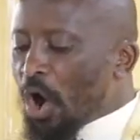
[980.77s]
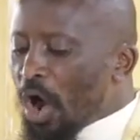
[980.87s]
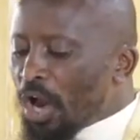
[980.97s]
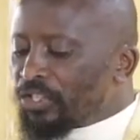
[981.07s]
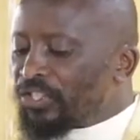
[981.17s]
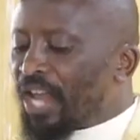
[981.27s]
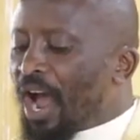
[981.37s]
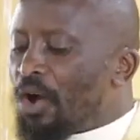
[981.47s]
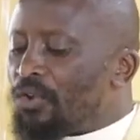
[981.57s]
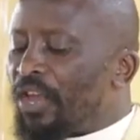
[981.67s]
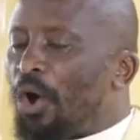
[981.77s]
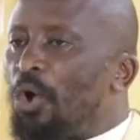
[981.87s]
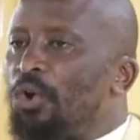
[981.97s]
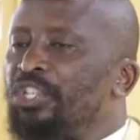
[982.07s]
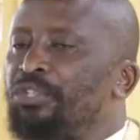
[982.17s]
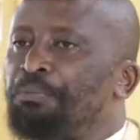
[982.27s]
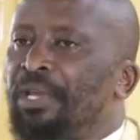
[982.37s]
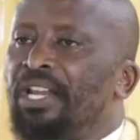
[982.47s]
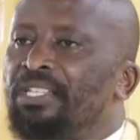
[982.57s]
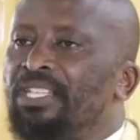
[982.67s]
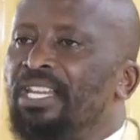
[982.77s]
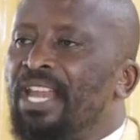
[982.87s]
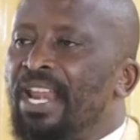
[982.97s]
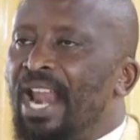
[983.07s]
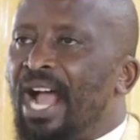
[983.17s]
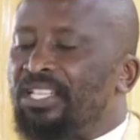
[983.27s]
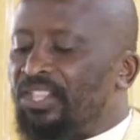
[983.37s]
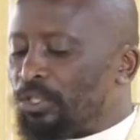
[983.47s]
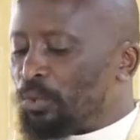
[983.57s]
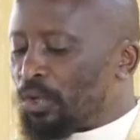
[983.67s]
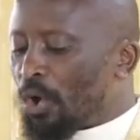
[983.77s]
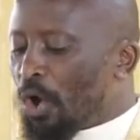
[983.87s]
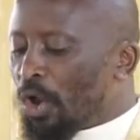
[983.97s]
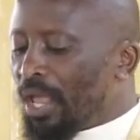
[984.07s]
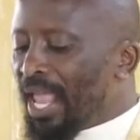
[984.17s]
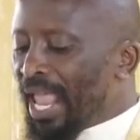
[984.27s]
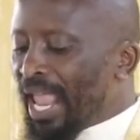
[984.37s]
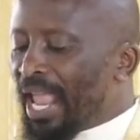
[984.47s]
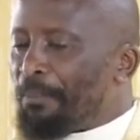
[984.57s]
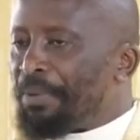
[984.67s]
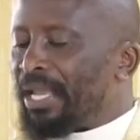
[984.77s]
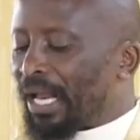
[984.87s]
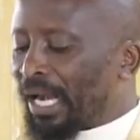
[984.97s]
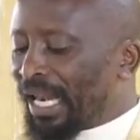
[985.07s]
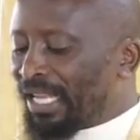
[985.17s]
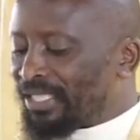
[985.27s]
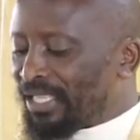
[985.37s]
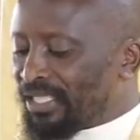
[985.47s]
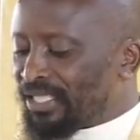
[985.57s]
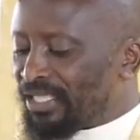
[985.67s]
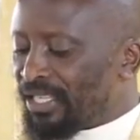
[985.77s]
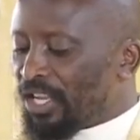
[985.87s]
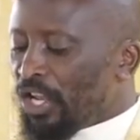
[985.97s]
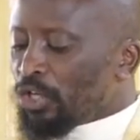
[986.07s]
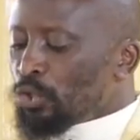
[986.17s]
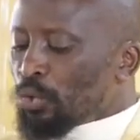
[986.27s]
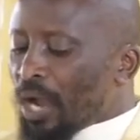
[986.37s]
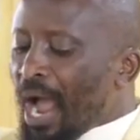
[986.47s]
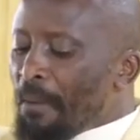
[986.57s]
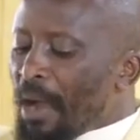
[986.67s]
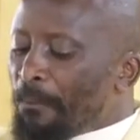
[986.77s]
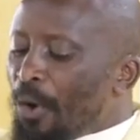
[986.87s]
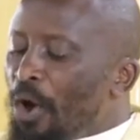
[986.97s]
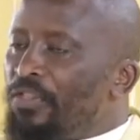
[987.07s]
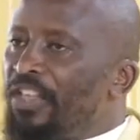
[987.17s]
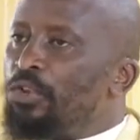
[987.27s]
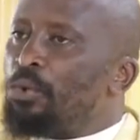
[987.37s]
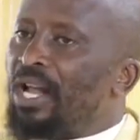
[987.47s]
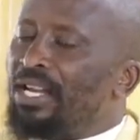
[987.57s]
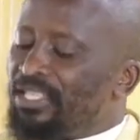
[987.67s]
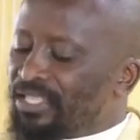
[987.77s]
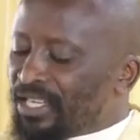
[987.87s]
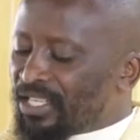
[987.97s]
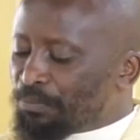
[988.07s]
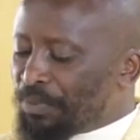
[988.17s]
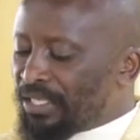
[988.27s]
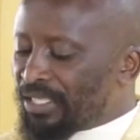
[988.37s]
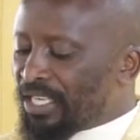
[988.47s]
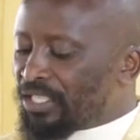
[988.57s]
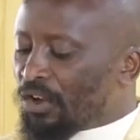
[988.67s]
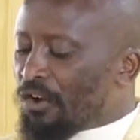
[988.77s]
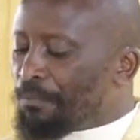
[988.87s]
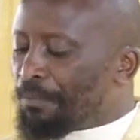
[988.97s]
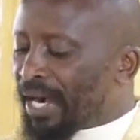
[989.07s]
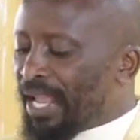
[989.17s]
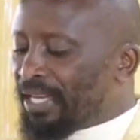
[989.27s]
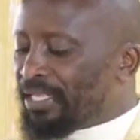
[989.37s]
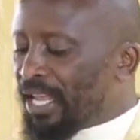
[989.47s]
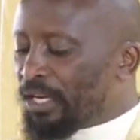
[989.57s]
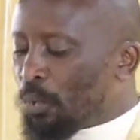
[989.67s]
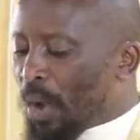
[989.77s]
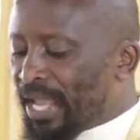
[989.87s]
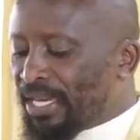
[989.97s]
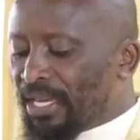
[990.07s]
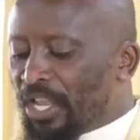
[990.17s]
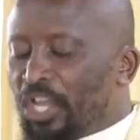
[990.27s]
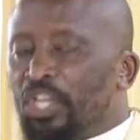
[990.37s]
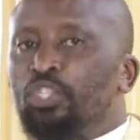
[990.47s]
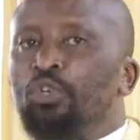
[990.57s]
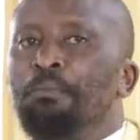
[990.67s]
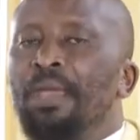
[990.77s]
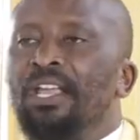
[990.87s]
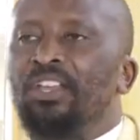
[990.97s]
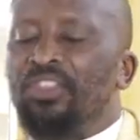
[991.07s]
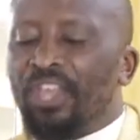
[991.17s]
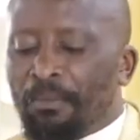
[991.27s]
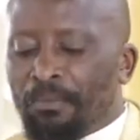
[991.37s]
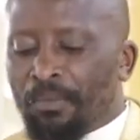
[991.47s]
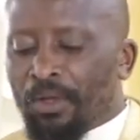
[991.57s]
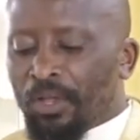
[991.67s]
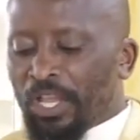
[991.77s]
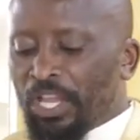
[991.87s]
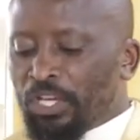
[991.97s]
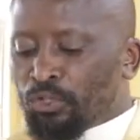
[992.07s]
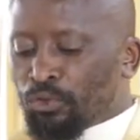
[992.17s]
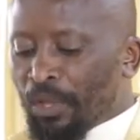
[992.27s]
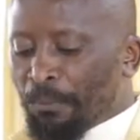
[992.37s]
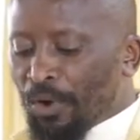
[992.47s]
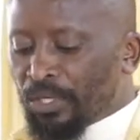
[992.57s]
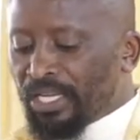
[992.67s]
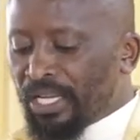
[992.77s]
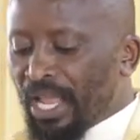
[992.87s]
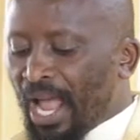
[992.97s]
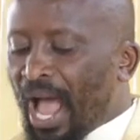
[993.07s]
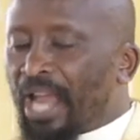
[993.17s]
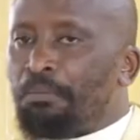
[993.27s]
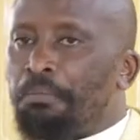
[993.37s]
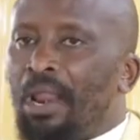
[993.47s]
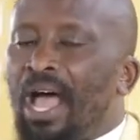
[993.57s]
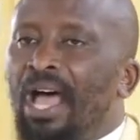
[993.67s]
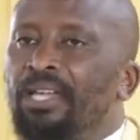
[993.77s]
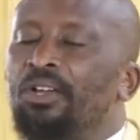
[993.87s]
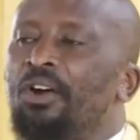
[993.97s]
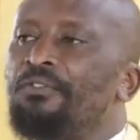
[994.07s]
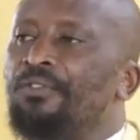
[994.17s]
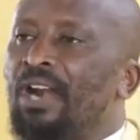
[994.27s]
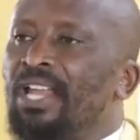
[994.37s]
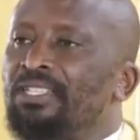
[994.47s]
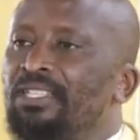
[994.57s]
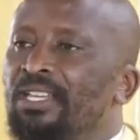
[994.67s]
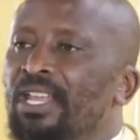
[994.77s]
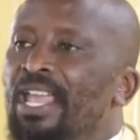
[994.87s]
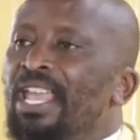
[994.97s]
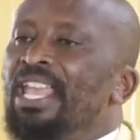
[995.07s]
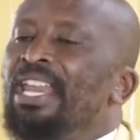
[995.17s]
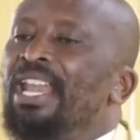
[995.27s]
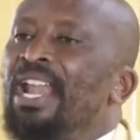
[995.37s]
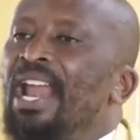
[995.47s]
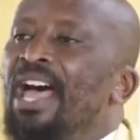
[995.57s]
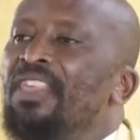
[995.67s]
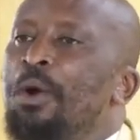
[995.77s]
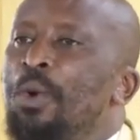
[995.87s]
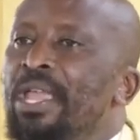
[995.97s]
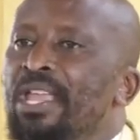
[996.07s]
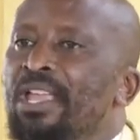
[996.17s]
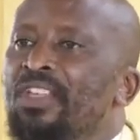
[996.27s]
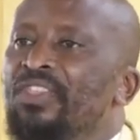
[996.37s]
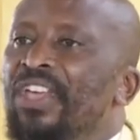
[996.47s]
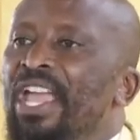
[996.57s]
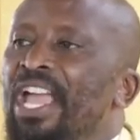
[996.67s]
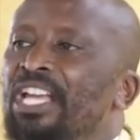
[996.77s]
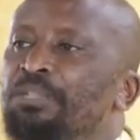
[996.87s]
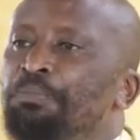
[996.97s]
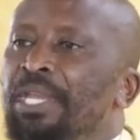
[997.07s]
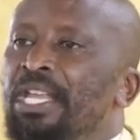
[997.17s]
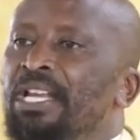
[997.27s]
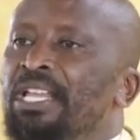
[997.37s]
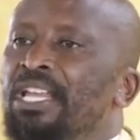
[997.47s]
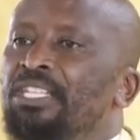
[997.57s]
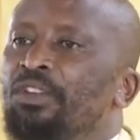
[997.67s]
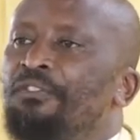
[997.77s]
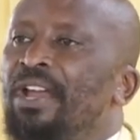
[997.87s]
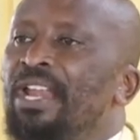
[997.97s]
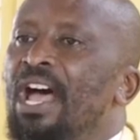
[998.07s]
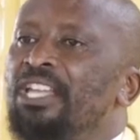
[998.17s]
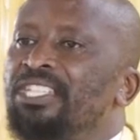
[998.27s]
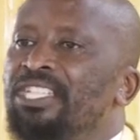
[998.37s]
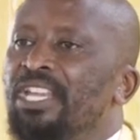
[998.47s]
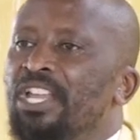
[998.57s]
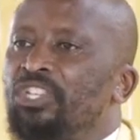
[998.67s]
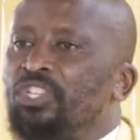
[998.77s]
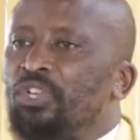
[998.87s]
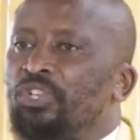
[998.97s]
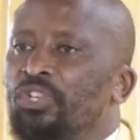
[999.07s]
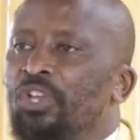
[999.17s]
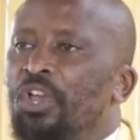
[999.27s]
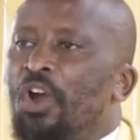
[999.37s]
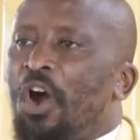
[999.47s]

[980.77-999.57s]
calls down the Holy Spirit in an act that we call epiclesis to come upon the Eucharistic species of bread and wine to make them into the body and blood of Christ. In another way, the experience of annunciation